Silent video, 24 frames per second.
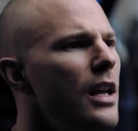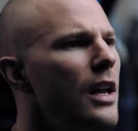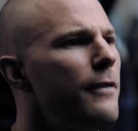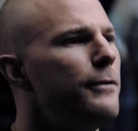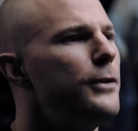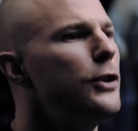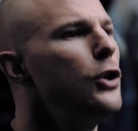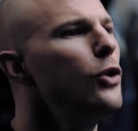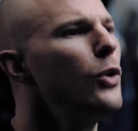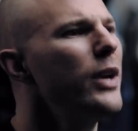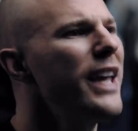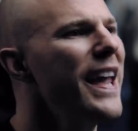If
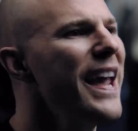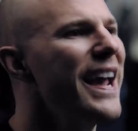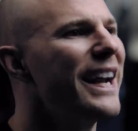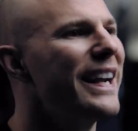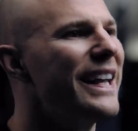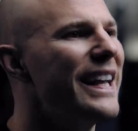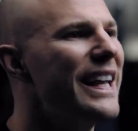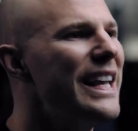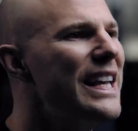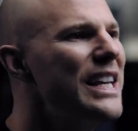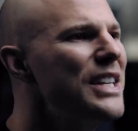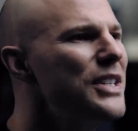you can't
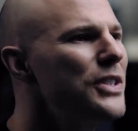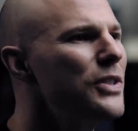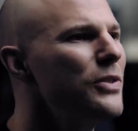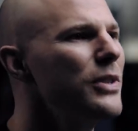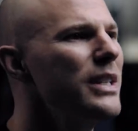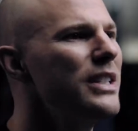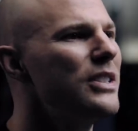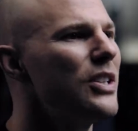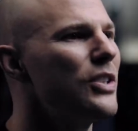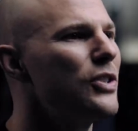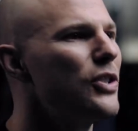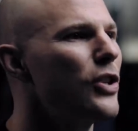easily
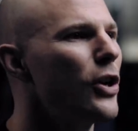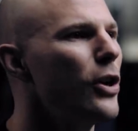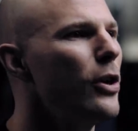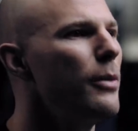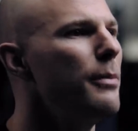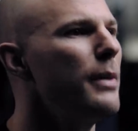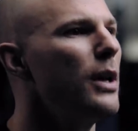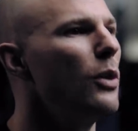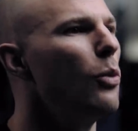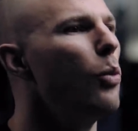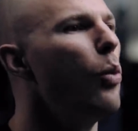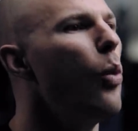
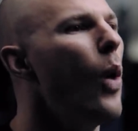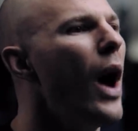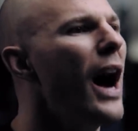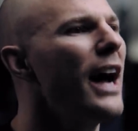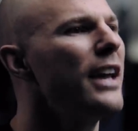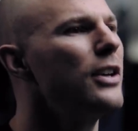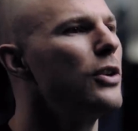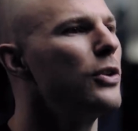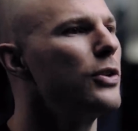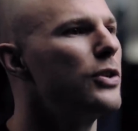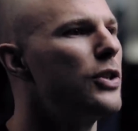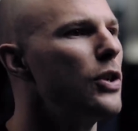determine why
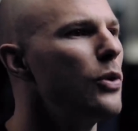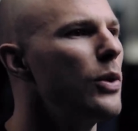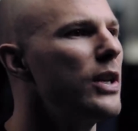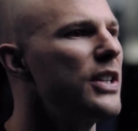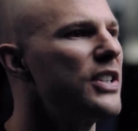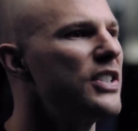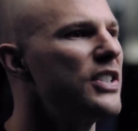you're doing